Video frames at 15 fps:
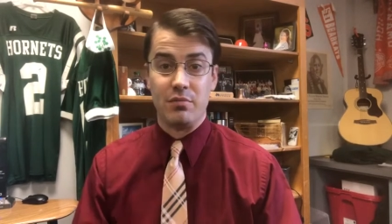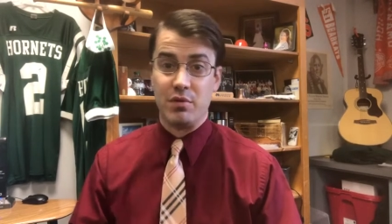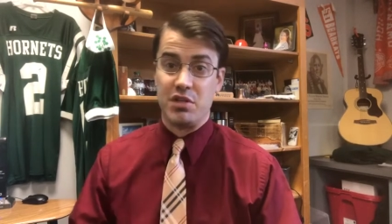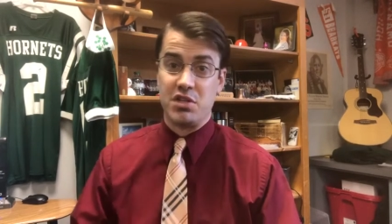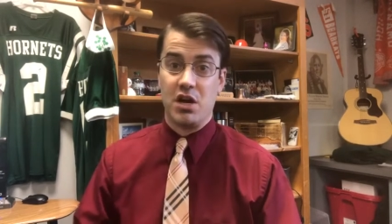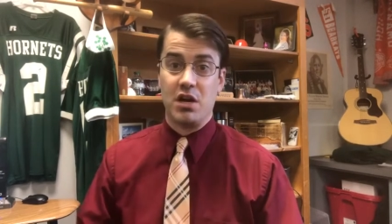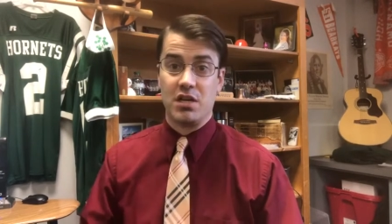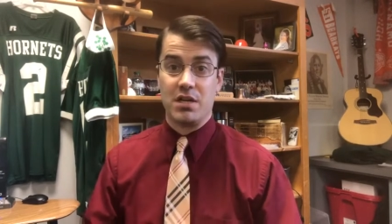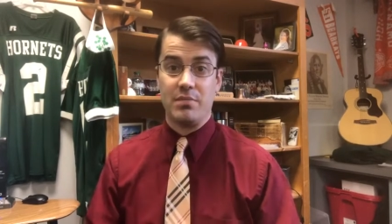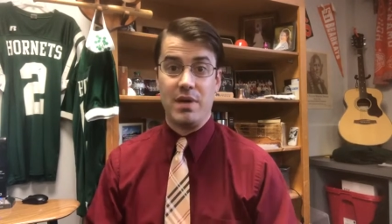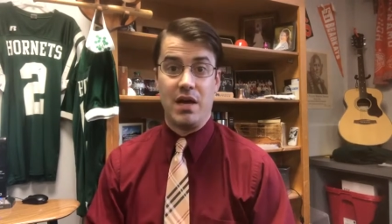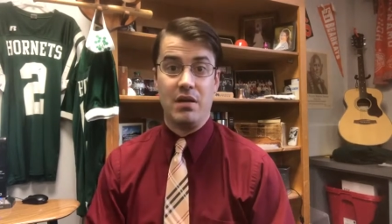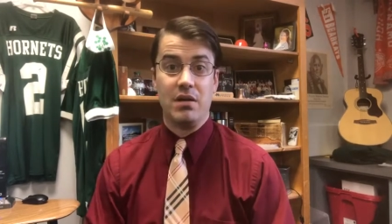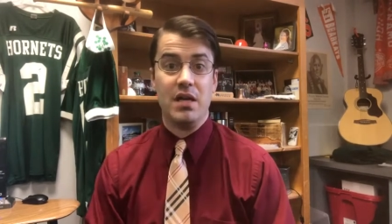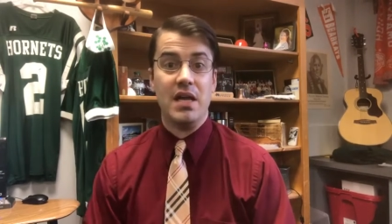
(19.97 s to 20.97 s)
And we talked
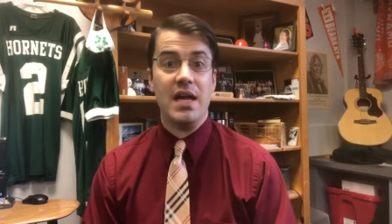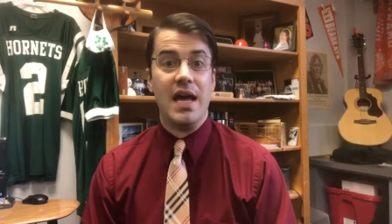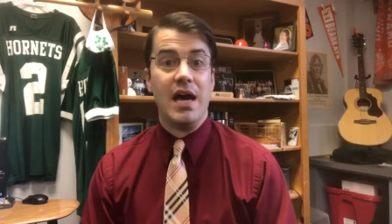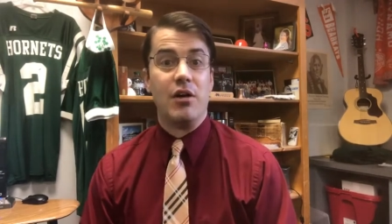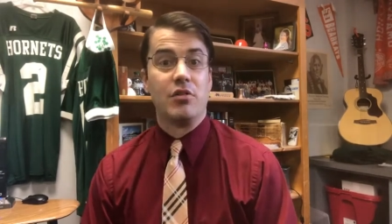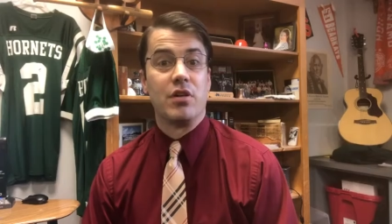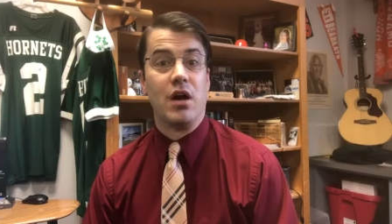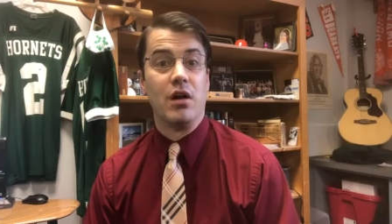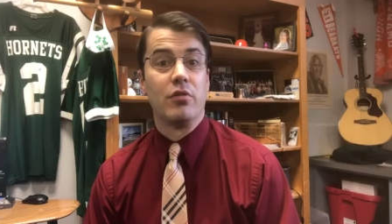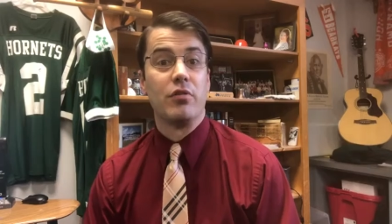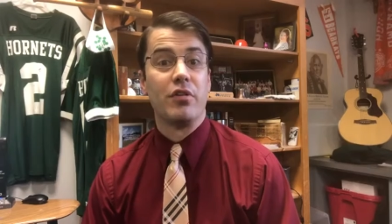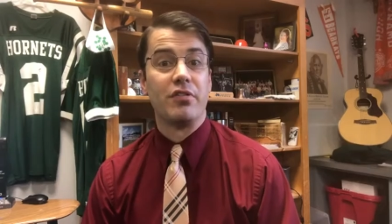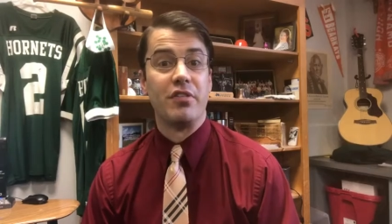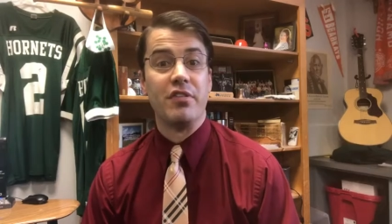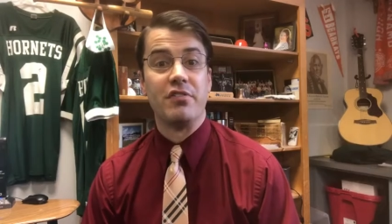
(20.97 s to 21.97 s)
about how
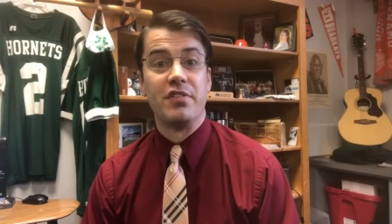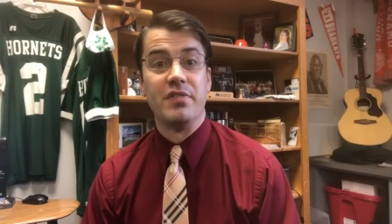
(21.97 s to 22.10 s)
Congress is